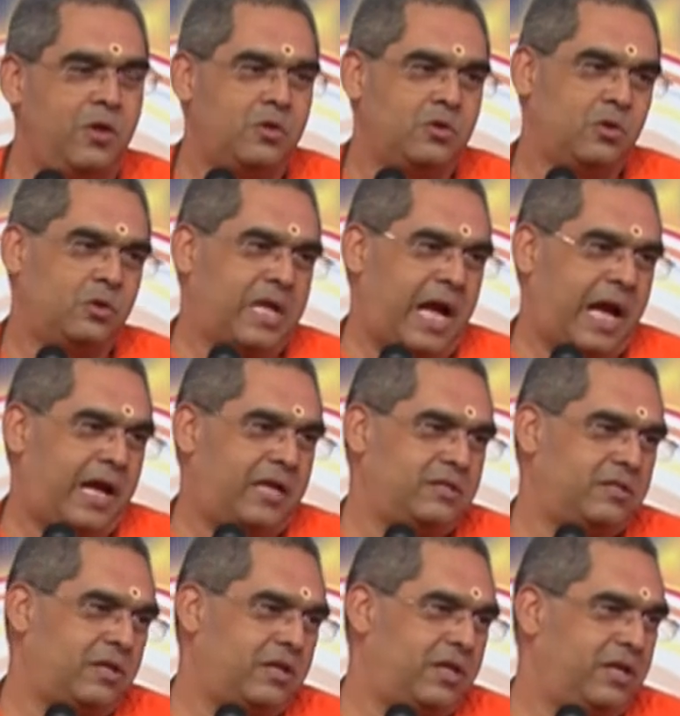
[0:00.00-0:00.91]
So the
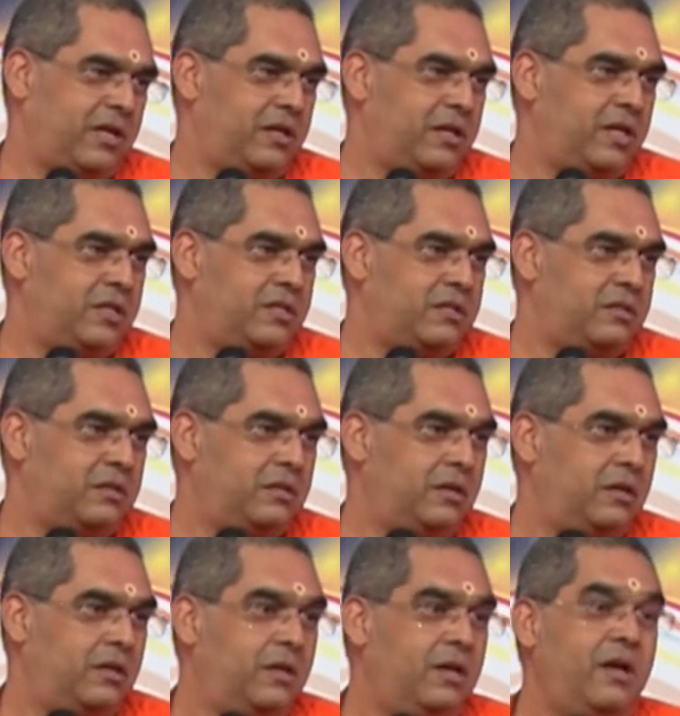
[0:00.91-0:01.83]
answer here is,
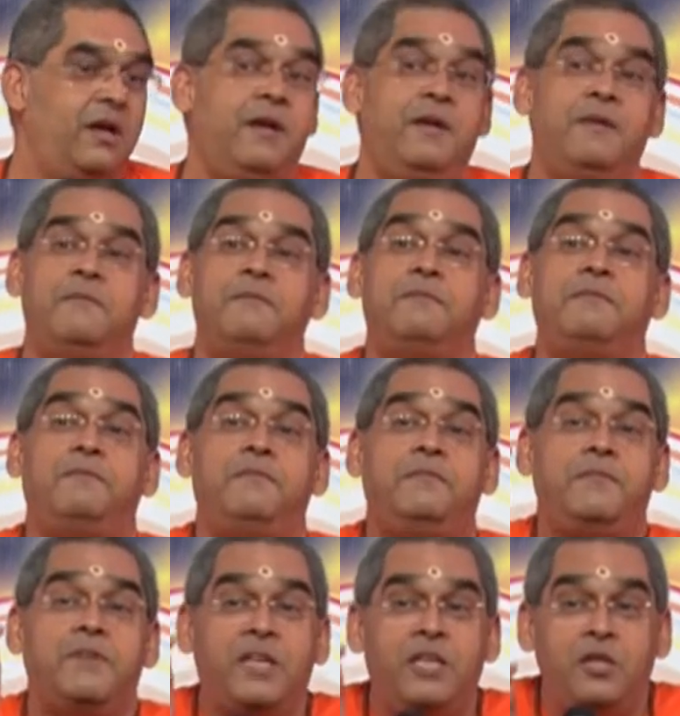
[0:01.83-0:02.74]

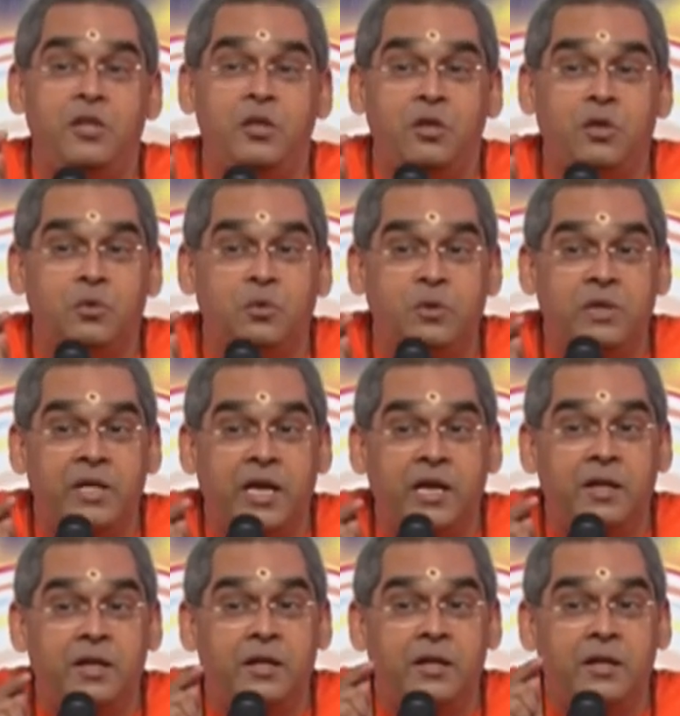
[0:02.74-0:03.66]
when you
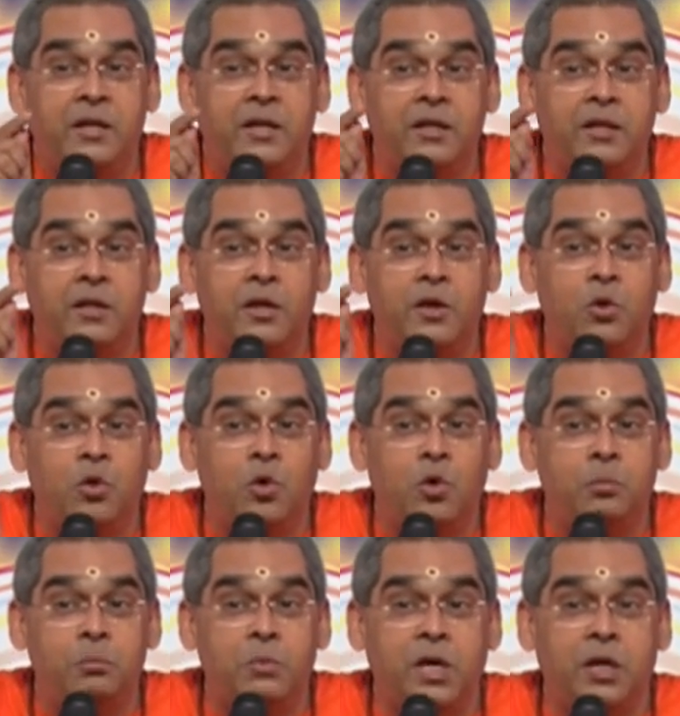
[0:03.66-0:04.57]
enter the
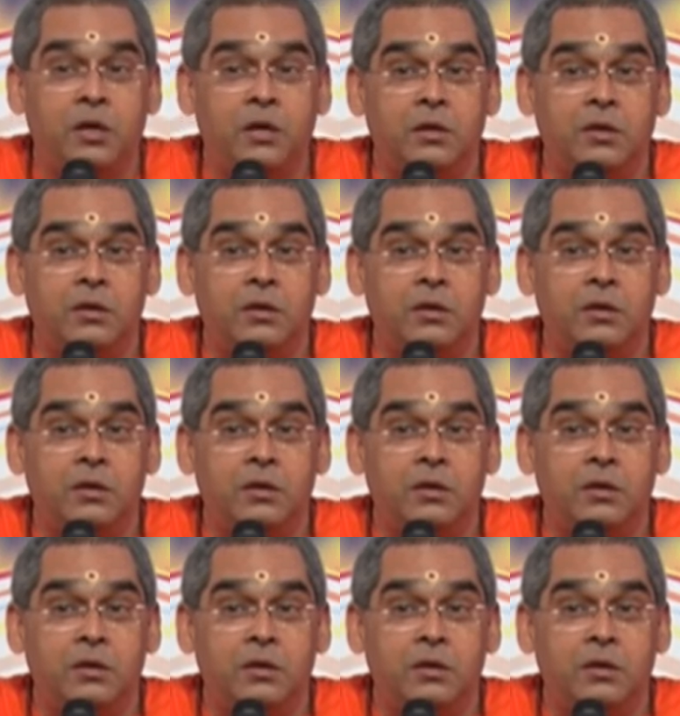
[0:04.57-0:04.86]
coma,